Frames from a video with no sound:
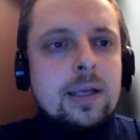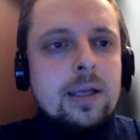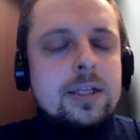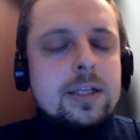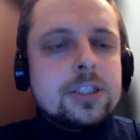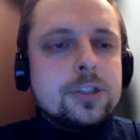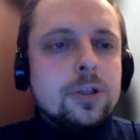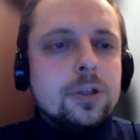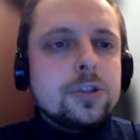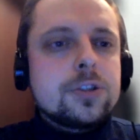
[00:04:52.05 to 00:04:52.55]

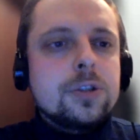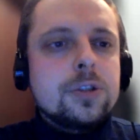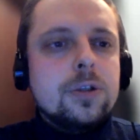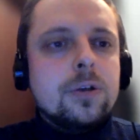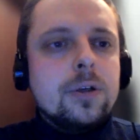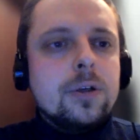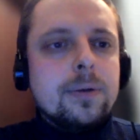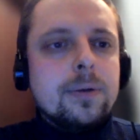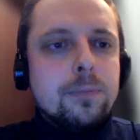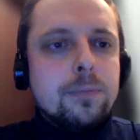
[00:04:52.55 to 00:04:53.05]
There's
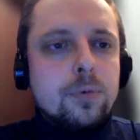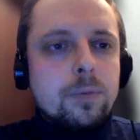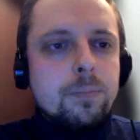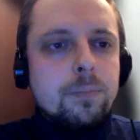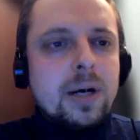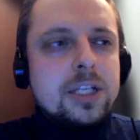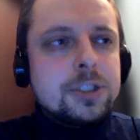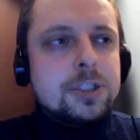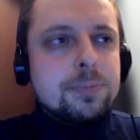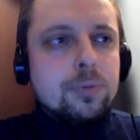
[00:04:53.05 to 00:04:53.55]
also
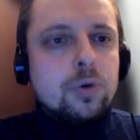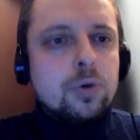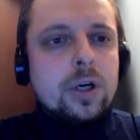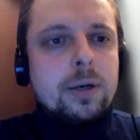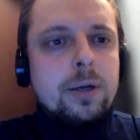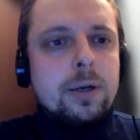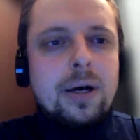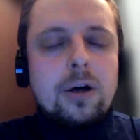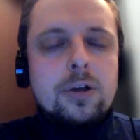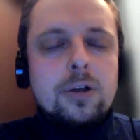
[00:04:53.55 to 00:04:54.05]
much more
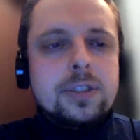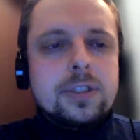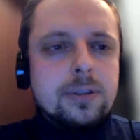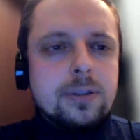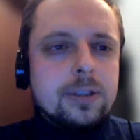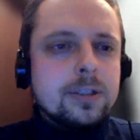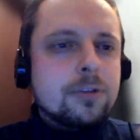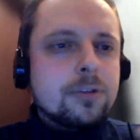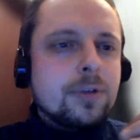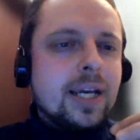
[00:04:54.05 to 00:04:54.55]
about uh,